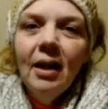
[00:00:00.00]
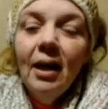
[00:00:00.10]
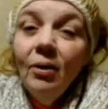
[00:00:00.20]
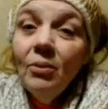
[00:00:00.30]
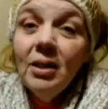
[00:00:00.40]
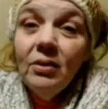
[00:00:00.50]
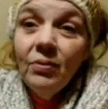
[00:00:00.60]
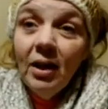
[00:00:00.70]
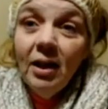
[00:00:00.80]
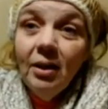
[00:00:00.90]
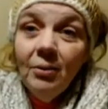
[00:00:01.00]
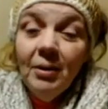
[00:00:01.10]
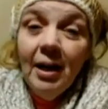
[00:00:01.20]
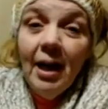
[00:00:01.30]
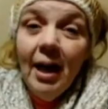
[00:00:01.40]
It was funnier
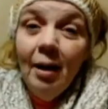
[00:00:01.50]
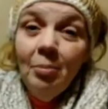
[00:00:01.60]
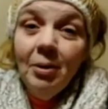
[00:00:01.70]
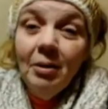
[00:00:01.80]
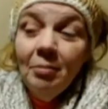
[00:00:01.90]
when it happened,